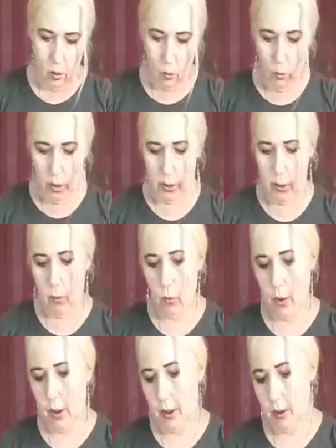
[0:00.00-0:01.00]

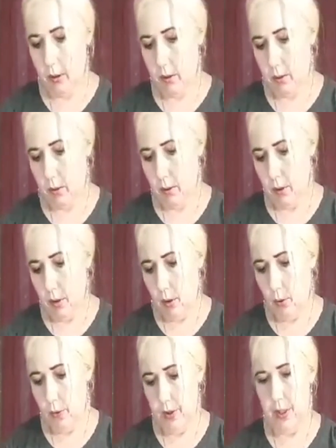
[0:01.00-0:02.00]
1/4
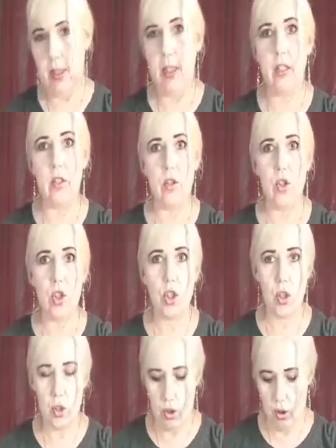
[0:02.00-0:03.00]
of an
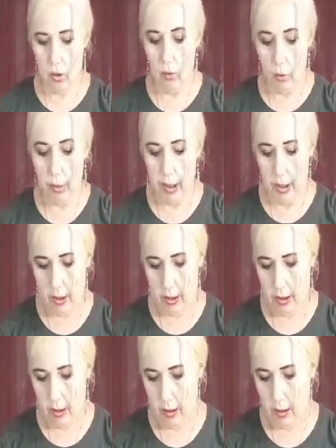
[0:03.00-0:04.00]
inch will be good.